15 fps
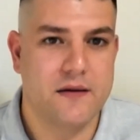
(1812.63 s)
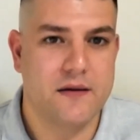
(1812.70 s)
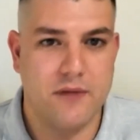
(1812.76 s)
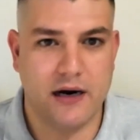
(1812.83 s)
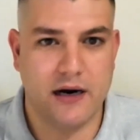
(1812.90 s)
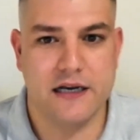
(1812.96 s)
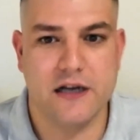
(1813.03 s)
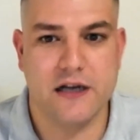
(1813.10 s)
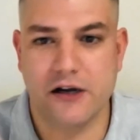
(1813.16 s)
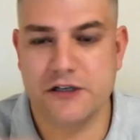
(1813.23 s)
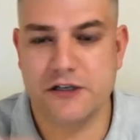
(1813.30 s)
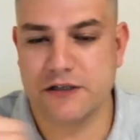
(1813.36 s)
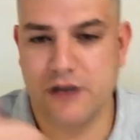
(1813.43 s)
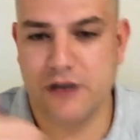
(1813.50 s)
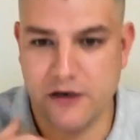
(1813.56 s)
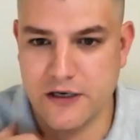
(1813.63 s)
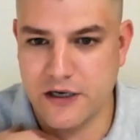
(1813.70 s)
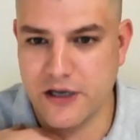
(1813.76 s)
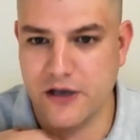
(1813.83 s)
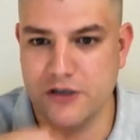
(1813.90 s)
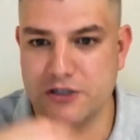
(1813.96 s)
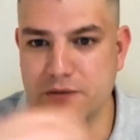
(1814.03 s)
My
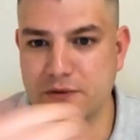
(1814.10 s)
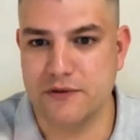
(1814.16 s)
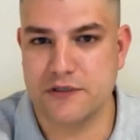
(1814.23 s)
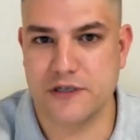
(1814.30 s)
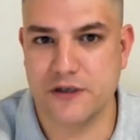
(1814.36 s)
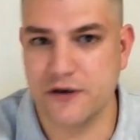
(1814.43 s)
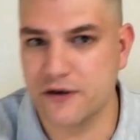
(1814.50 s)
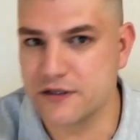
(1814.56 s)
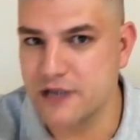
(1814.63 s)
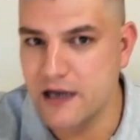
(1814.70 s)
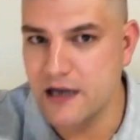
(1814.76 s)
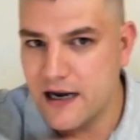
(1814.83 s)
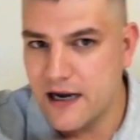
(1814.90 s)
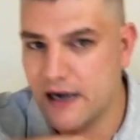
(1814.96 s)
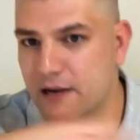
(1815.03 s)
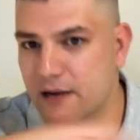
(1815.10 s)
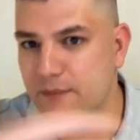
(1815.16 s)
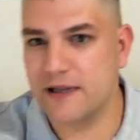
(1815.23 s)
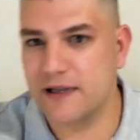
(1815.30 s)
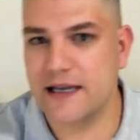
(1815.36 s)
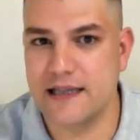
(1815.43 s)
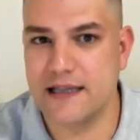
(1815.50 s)
non-negotiables and yours are
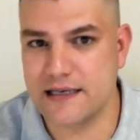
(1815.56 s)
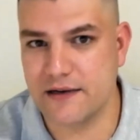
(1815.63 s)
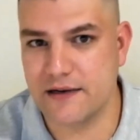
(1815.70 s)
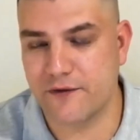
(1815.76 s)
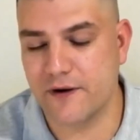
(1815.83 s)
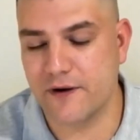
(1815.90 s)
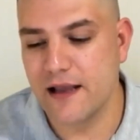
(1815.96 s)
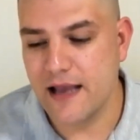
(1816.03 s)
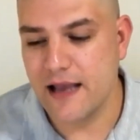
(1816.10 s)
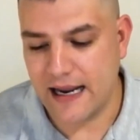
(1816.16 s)
completely different.